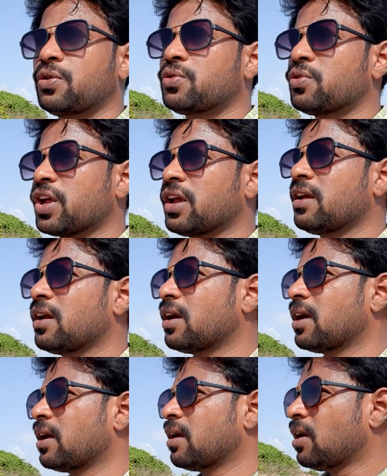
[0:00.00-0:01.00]
Today
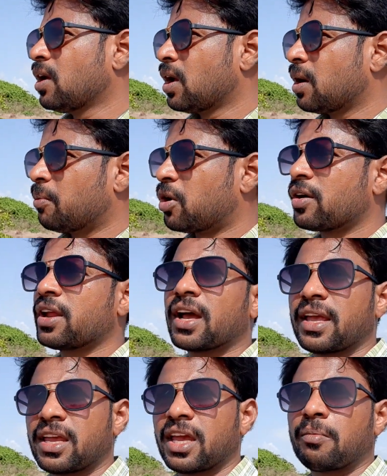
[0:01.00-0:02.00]
morning I
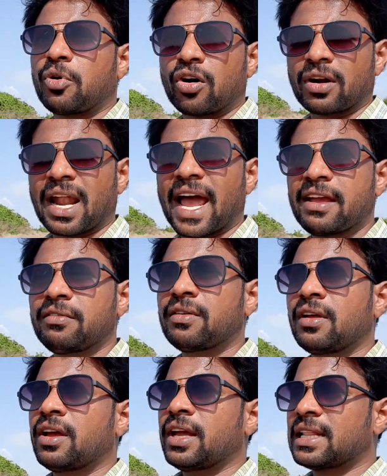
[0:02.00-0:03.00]
came on live.
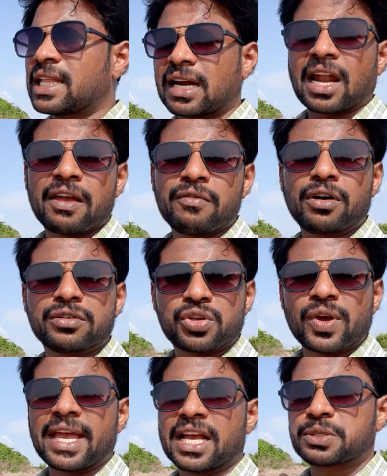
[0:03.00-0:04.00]
In that live also
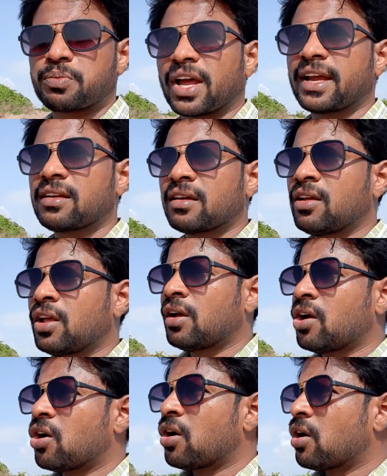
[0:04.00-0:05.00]
I explained
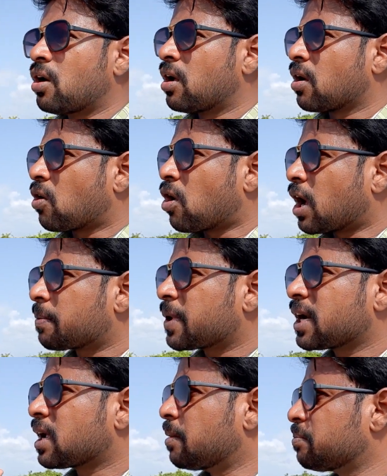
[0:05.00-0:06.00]

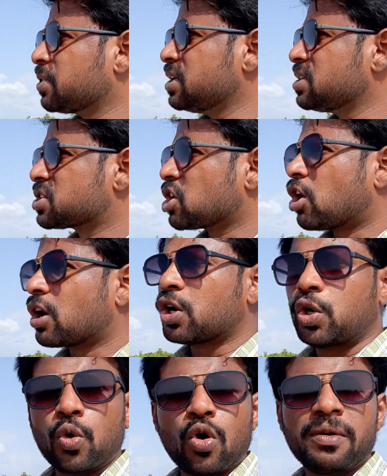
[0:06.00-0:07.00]
corporate companies
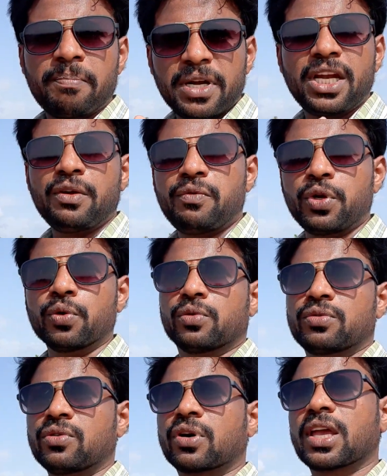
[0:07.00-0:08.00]
don't believe you.
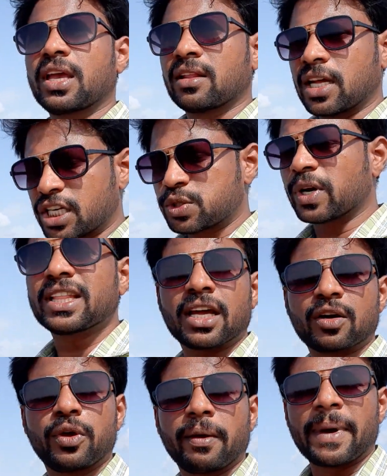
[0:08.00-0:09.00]
Okay, that is why they are
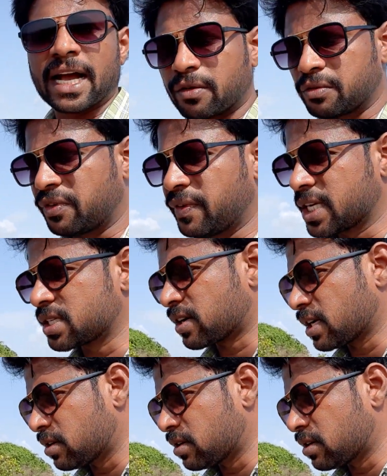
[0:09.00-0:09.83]
doing background verification, right?